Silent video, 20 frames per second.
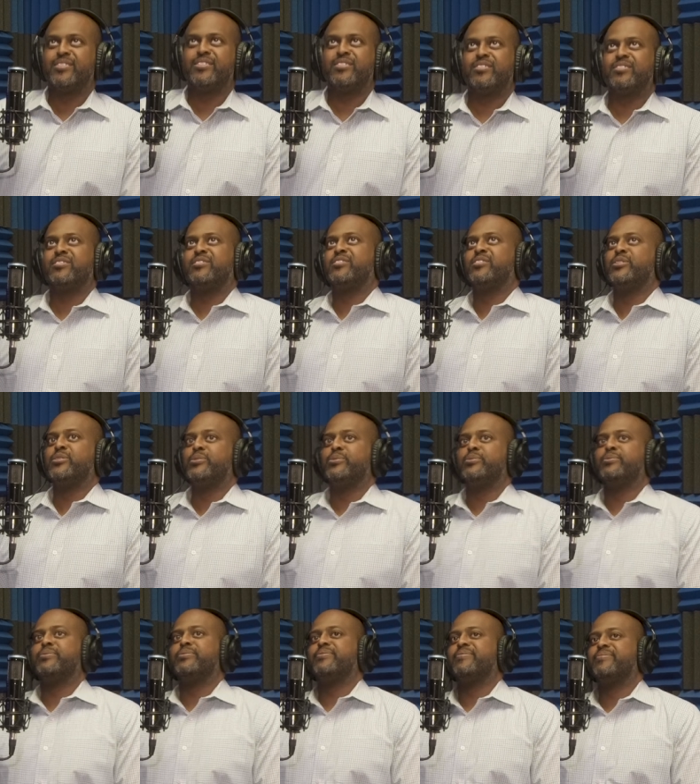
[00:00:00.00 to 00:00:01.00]

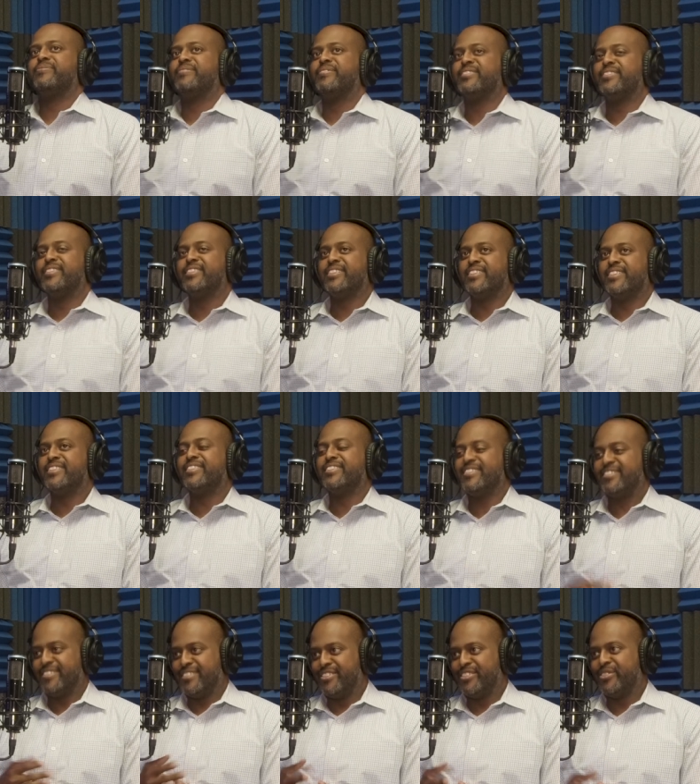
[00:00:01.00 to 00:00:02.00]
so eh,
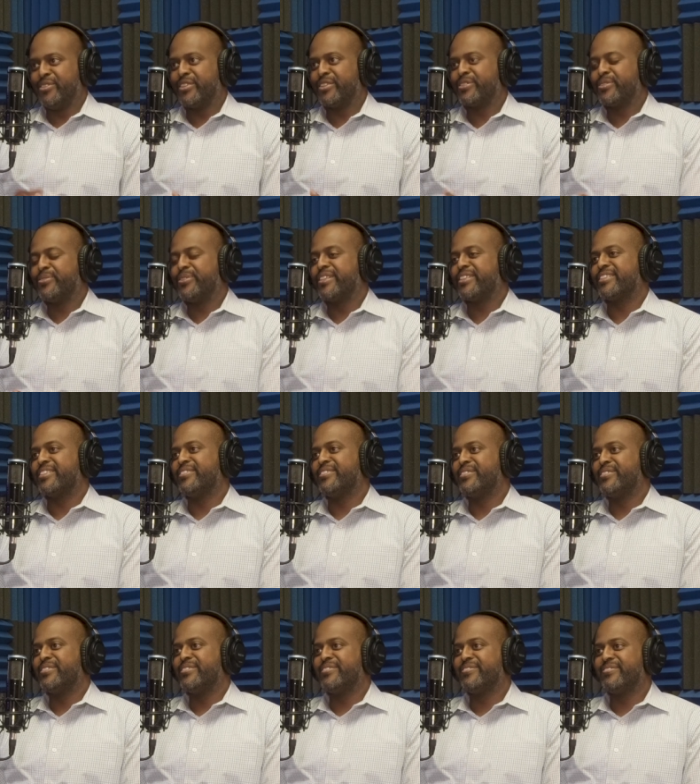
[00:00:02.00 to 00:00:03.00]
you are correct
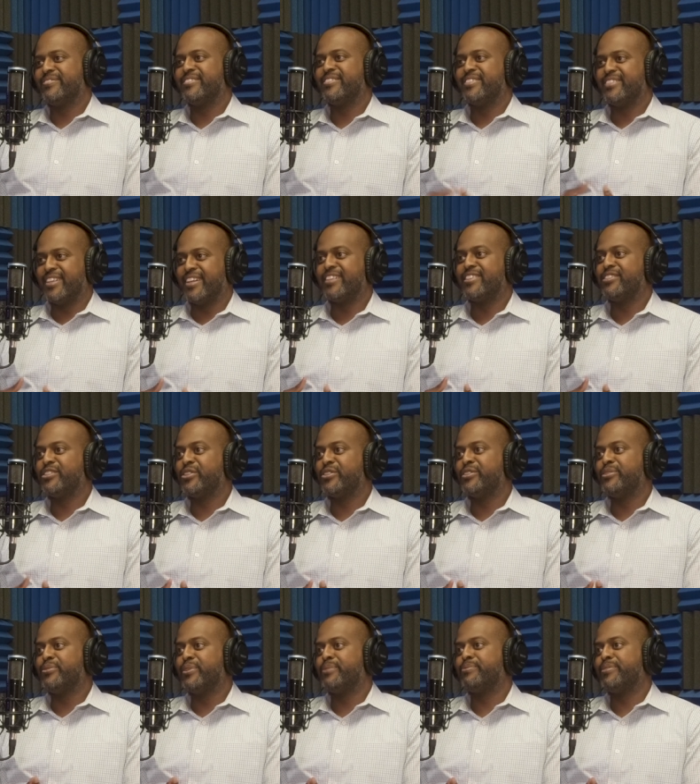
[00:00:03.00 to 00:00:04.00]
there are
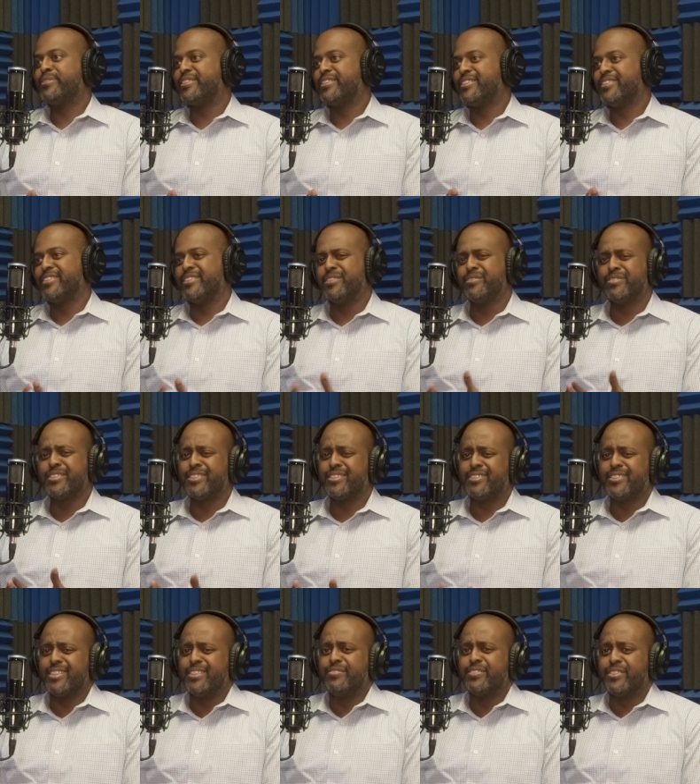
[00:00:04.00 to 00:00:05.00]
non-attorney representatives
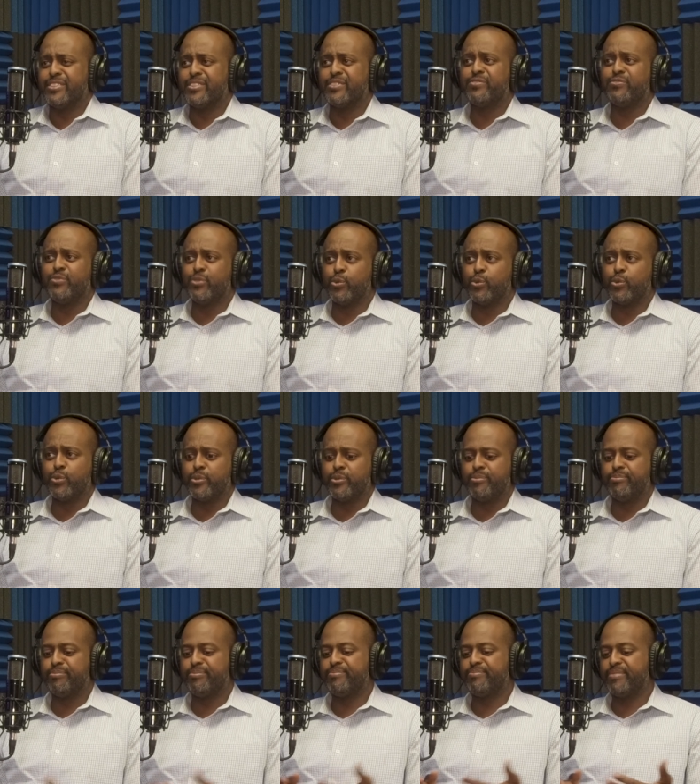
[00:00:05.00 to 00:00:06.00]
and even on the
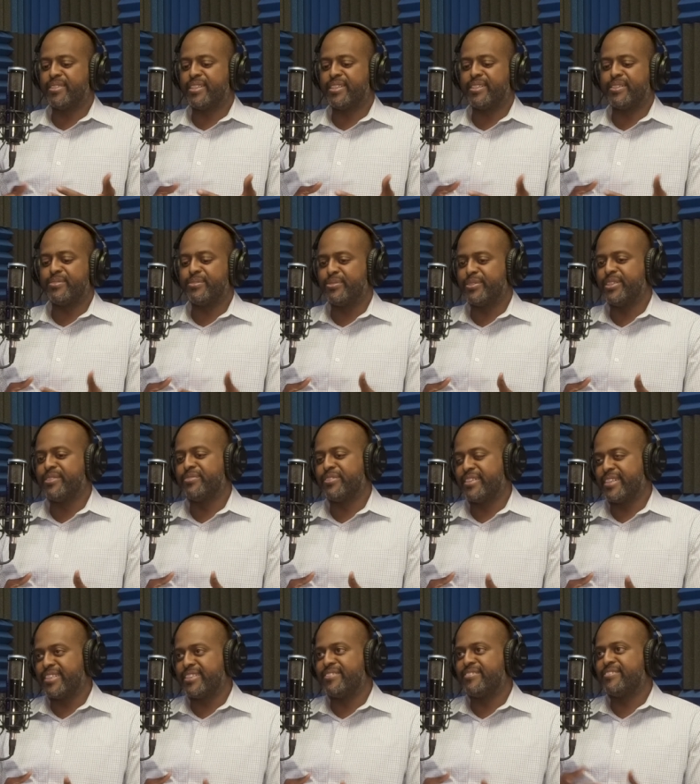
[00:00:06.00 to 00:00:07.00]
form uh, whenever
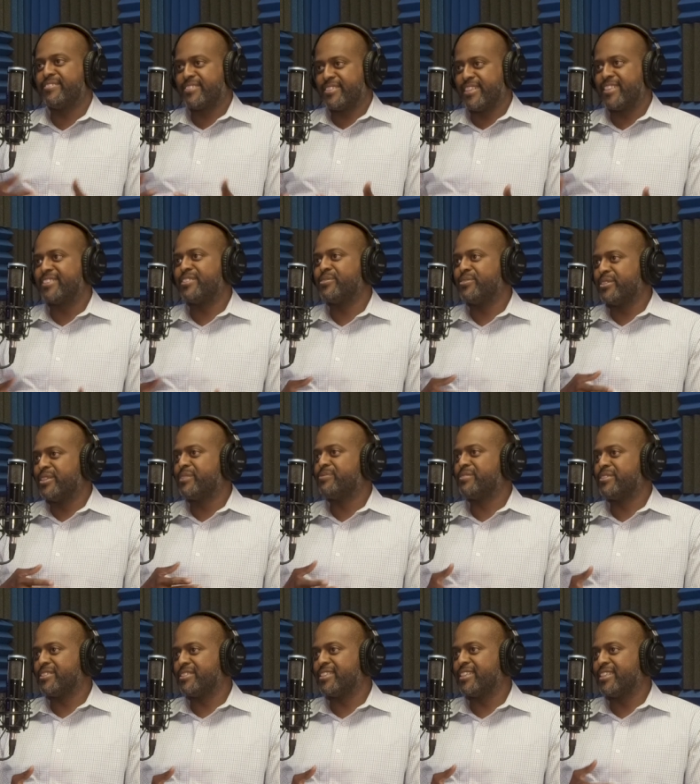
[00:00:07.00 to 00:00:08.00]
i sign someone up
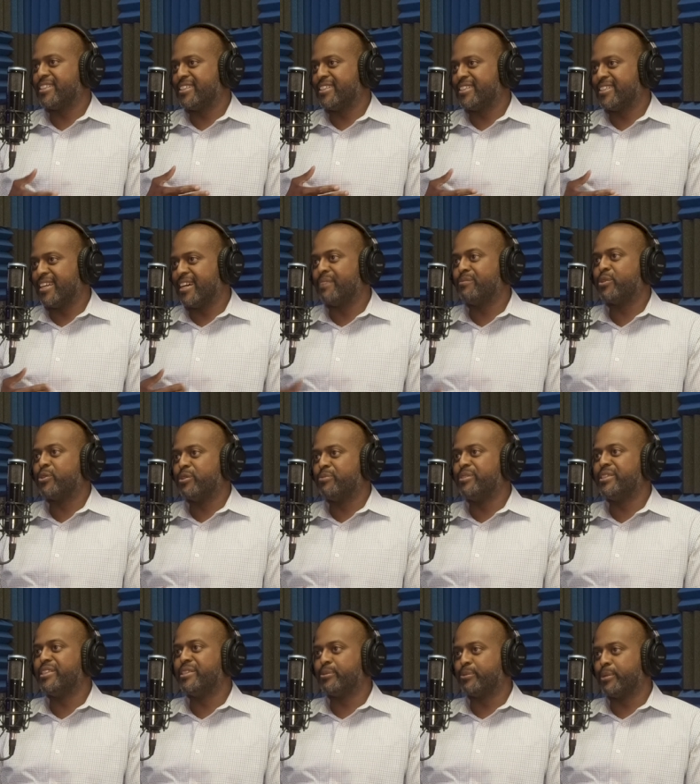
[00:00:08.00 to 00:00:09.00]
to say that i'm going to
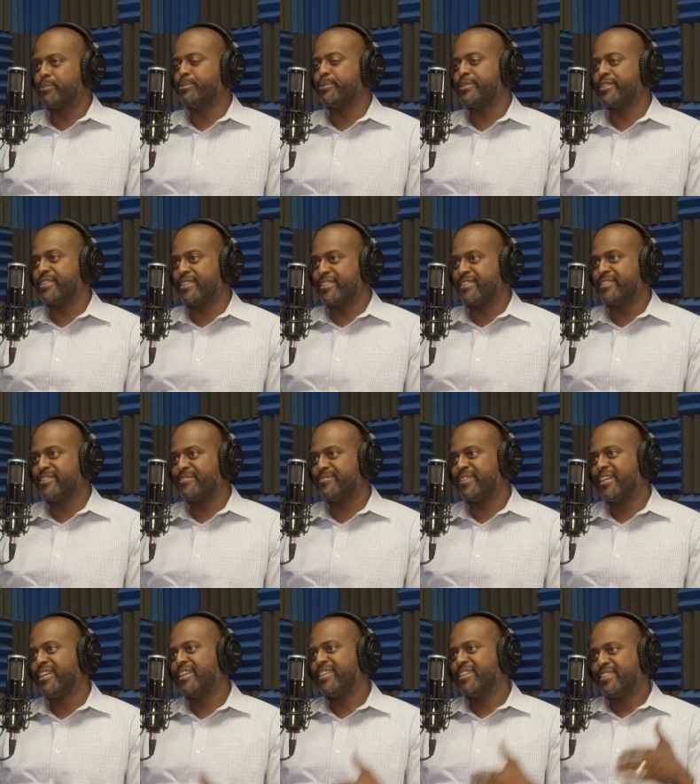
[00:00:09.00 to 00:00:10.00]
be their representative
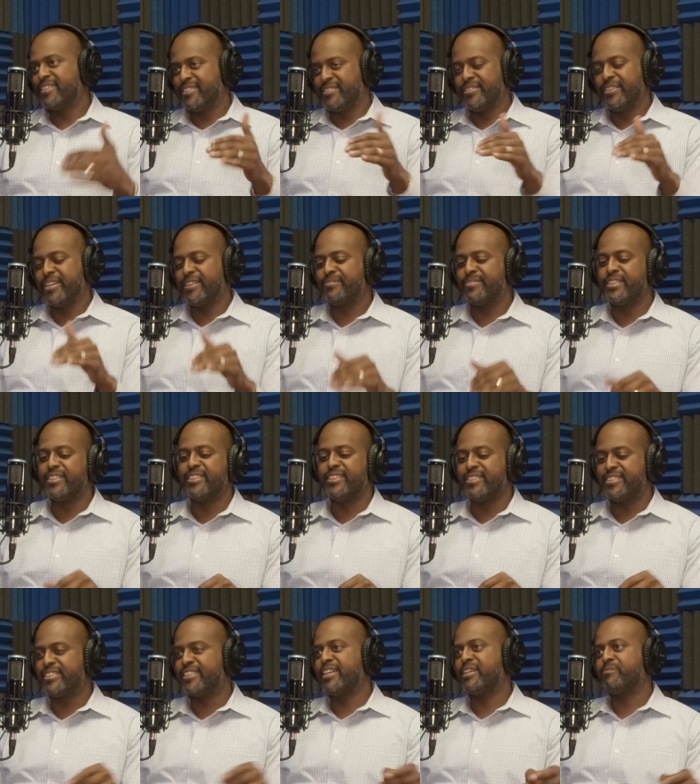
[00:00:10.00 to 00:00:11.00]
mm -hmm. you have the
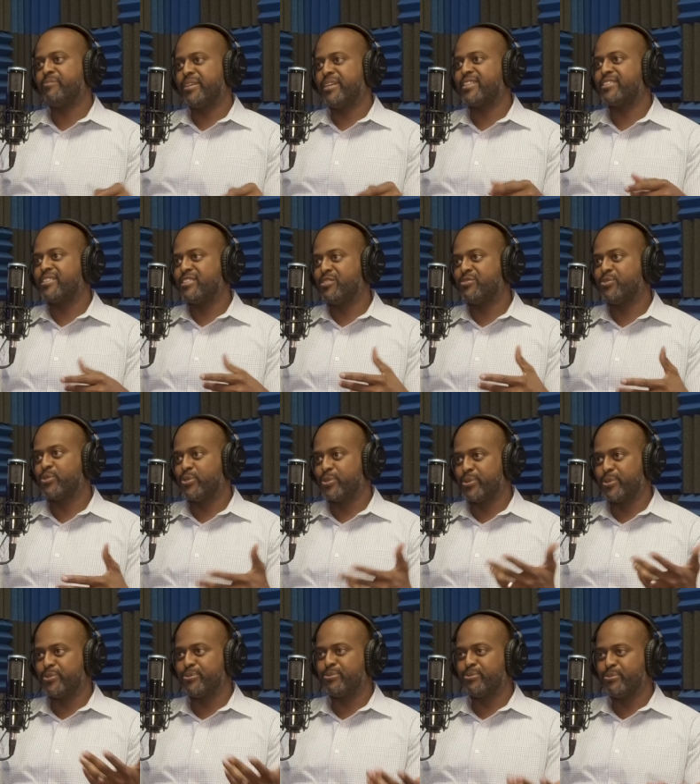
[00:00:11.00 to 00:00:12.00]
check boxes for